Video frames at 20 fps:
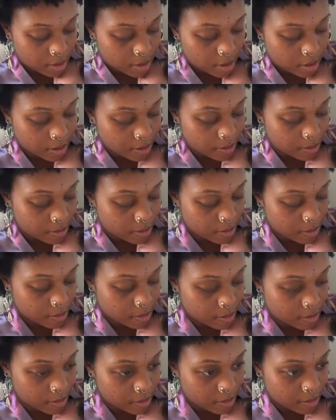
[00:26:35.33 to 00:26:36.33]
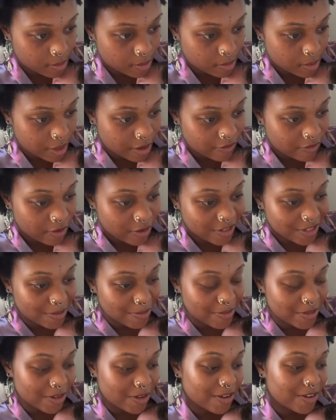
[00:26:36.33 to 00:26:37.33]
Uh oh. I feel
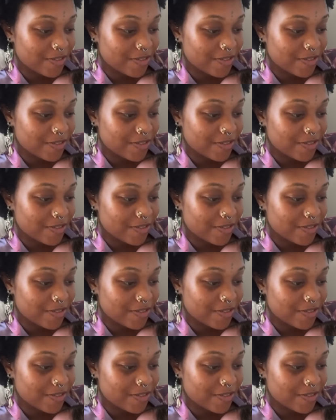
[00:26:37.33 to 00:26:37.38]
something's